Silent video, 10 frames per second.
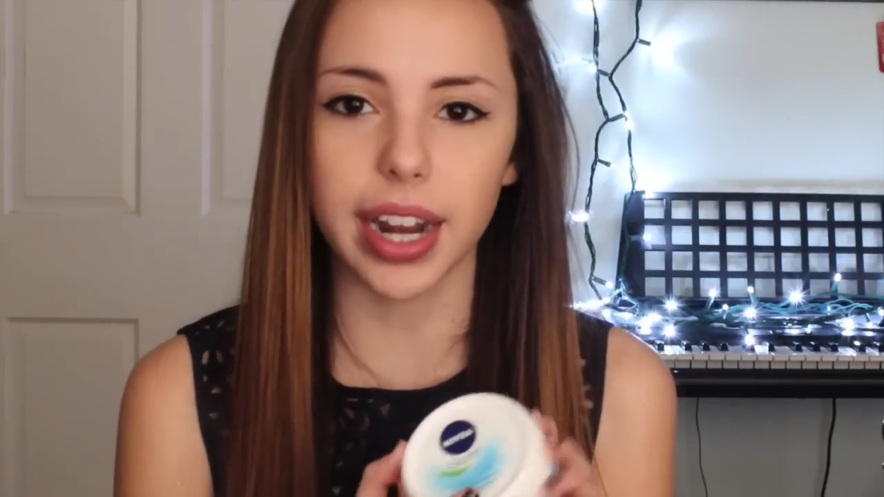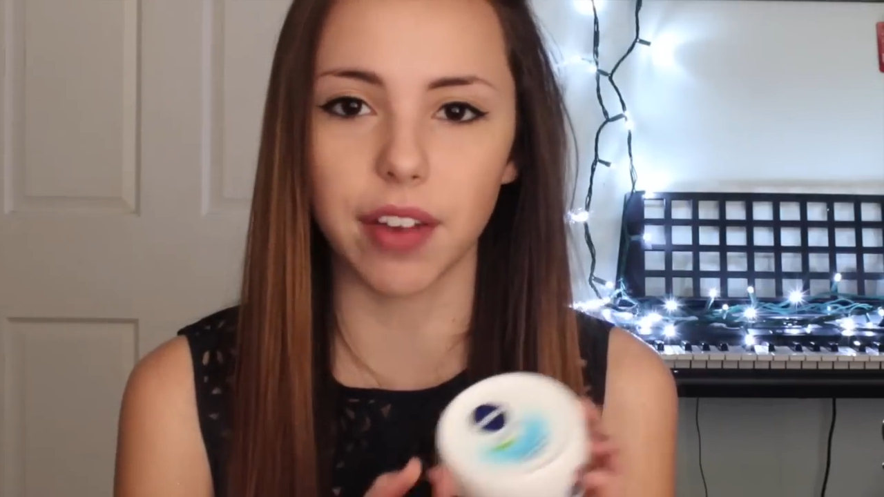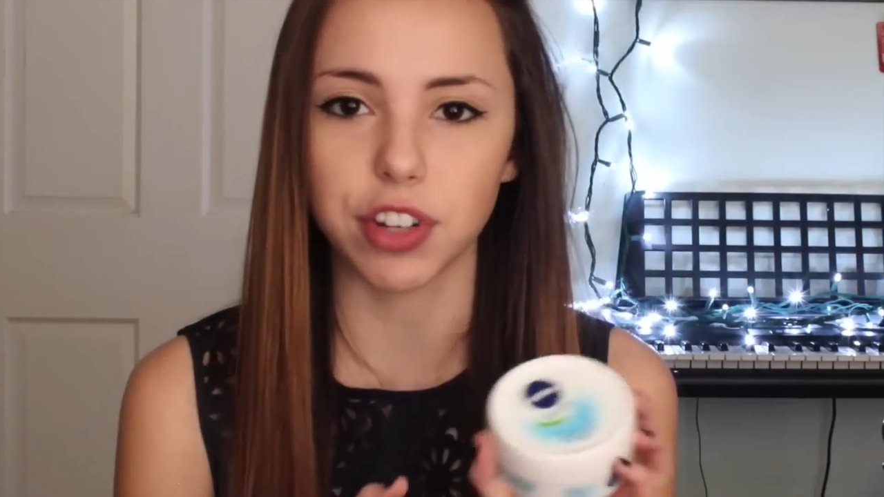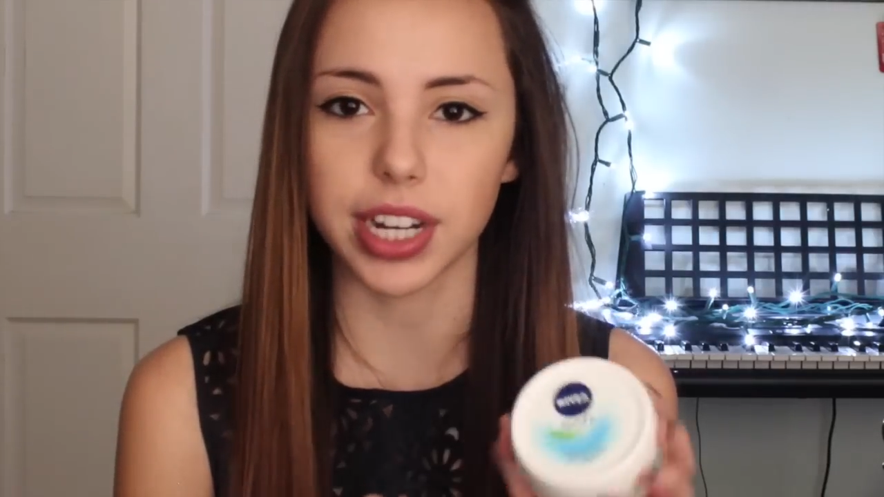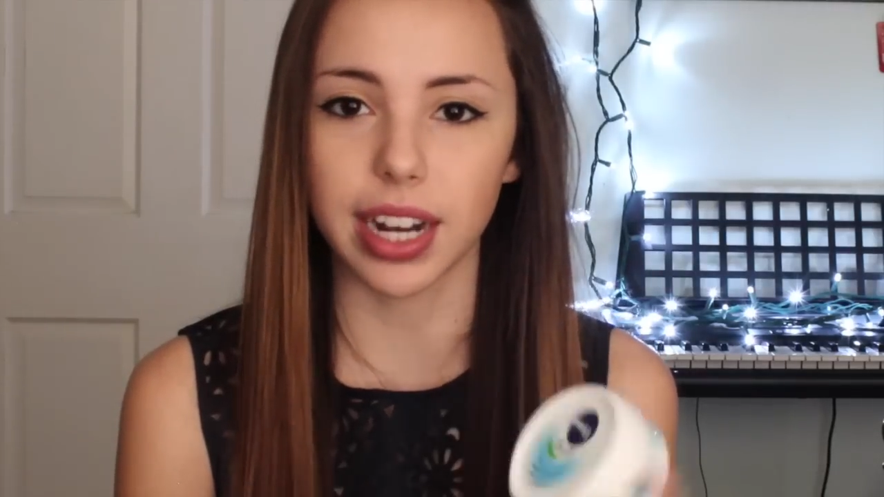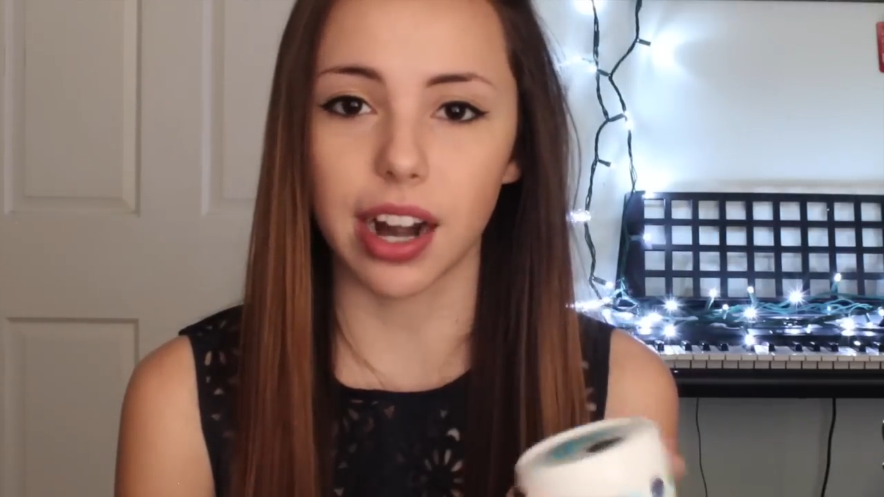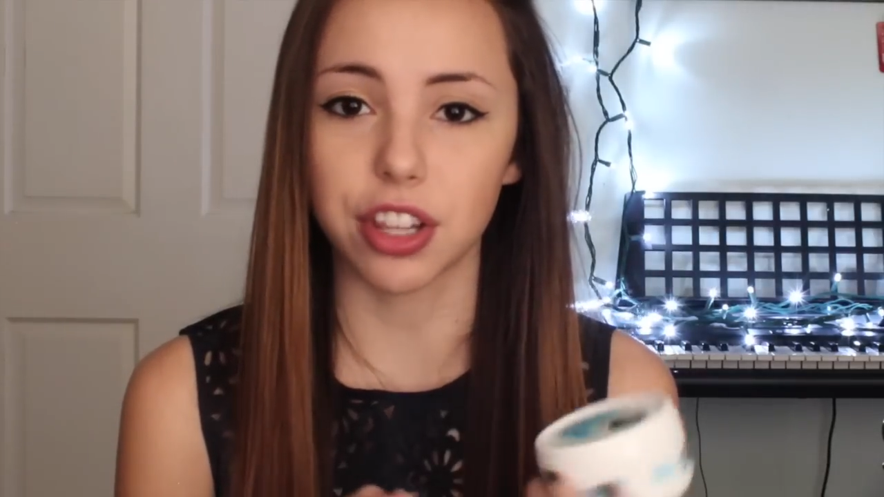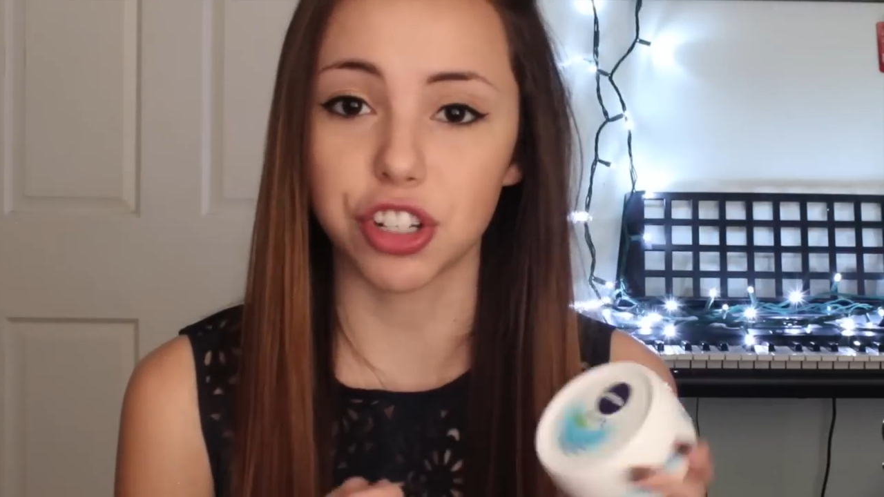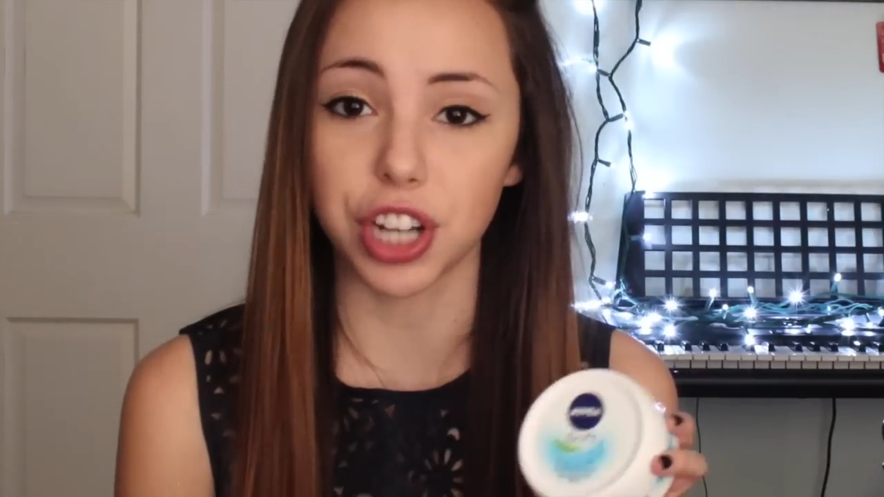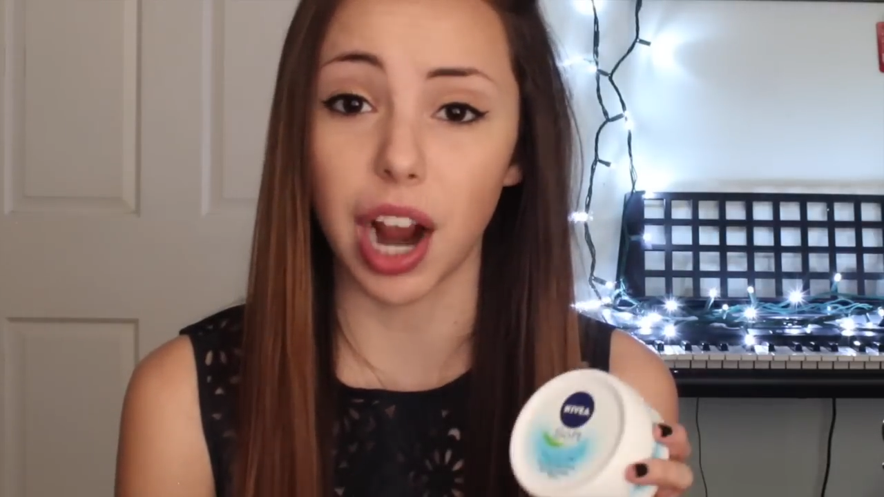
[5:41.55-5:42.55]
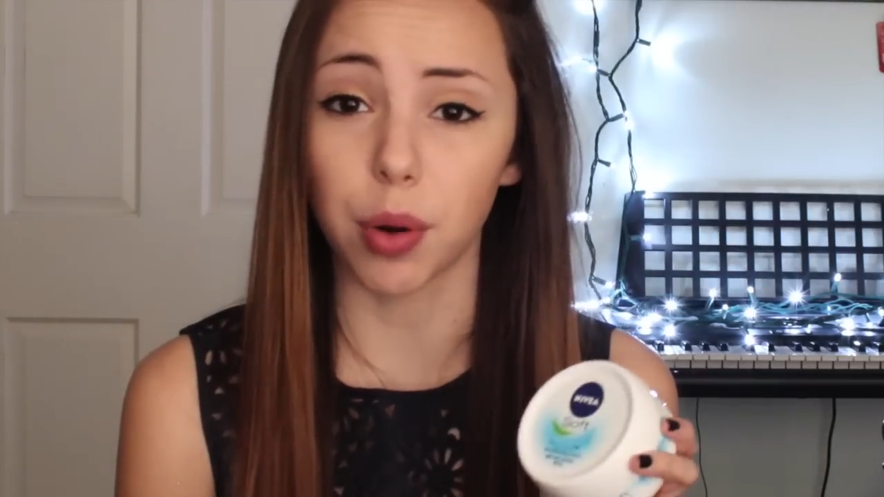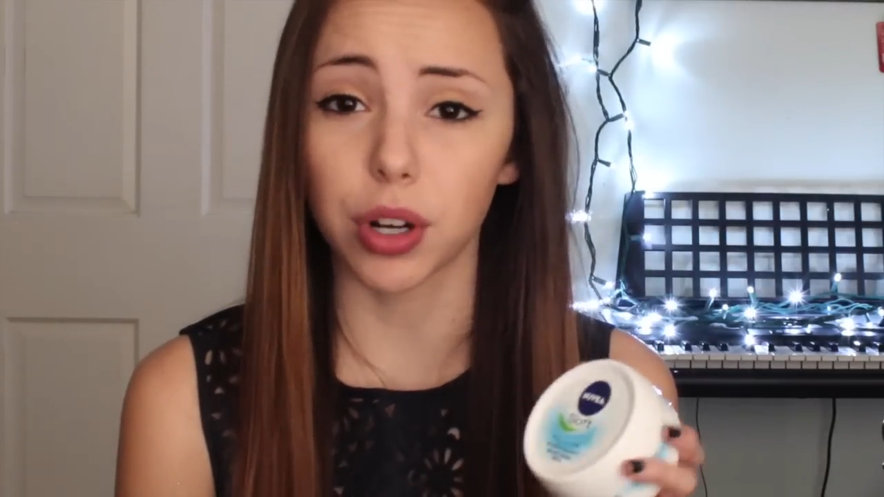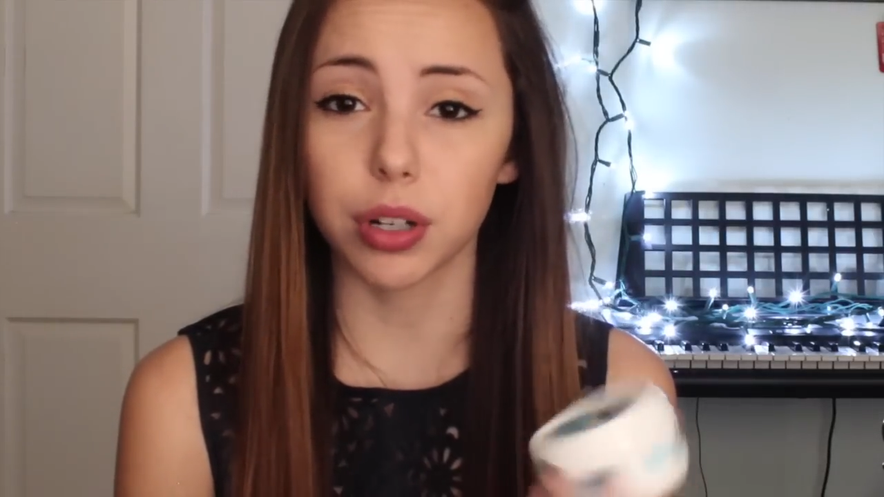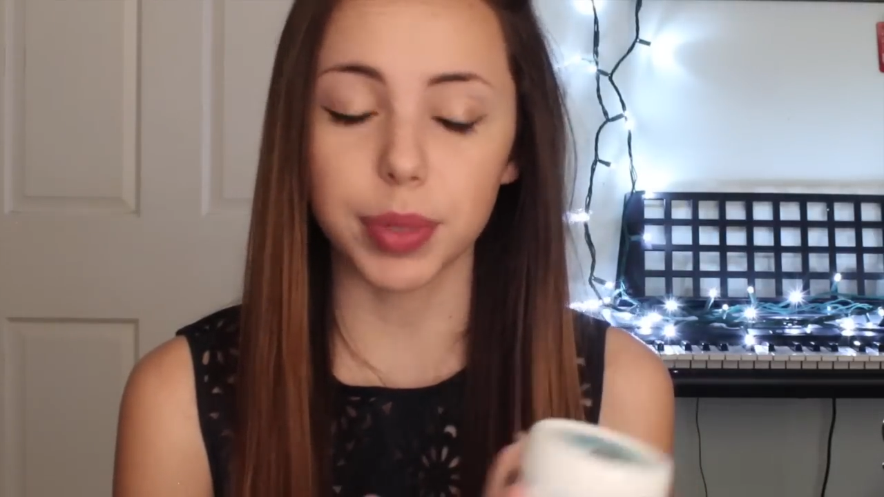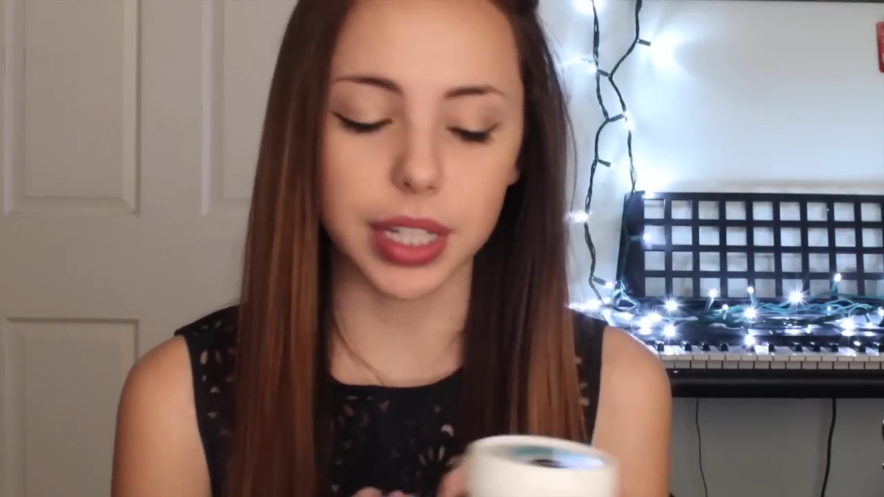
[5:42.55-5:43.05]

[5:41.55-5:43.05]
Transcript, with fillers: it after I get out of the shower